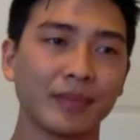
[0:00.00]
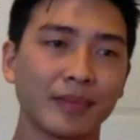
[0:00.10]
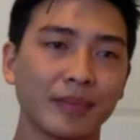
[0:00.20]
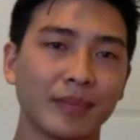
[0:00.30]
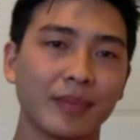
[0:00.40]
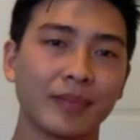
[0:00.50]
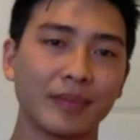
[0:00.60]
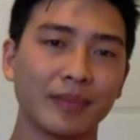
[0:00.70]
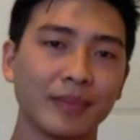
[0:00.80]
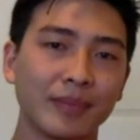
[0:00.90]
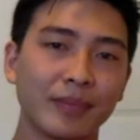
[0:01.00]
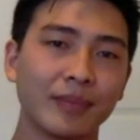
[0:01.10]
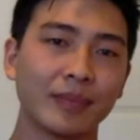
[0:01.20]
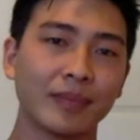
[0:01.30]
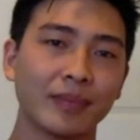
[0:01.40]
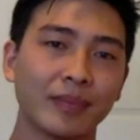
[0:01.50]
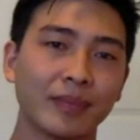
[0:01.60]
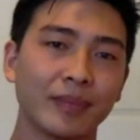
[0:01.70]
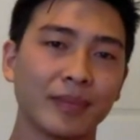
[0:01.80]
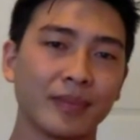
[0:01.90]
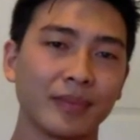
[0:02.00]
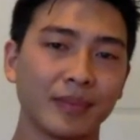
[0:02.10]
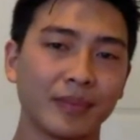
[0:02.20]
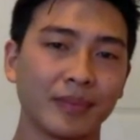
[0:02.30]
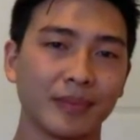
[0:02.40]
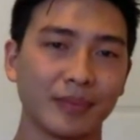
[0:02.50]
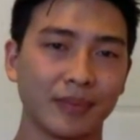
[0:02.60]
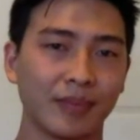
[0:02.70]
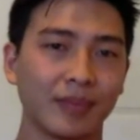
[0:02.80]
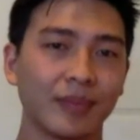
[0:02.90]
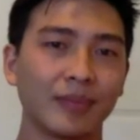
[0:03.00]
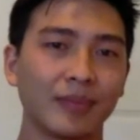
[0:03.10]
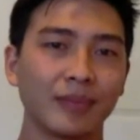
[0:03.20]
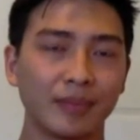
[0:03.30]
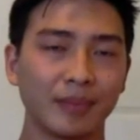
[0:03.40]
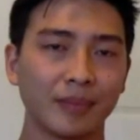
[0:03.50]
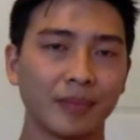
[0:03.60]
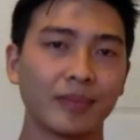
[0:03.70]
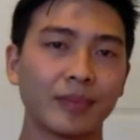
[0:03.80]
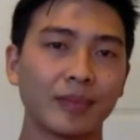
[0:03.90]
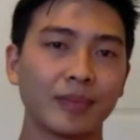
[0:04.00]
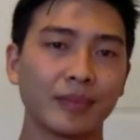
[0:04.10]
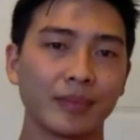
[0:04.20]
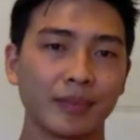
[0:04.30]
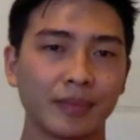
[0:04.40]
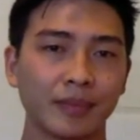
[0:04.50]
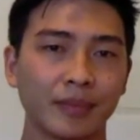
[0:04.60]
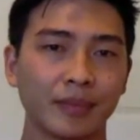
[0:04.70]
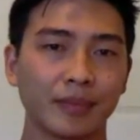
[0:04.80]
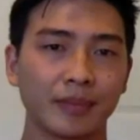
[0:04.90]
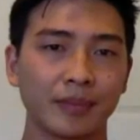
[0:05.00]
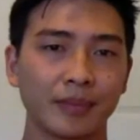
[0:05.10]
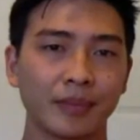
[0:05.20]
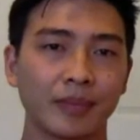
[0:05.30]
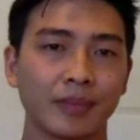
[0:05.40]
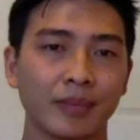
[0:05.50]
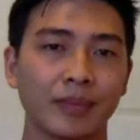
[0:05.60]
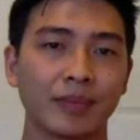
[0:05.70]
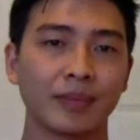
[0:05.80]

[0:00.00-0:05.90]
(silent)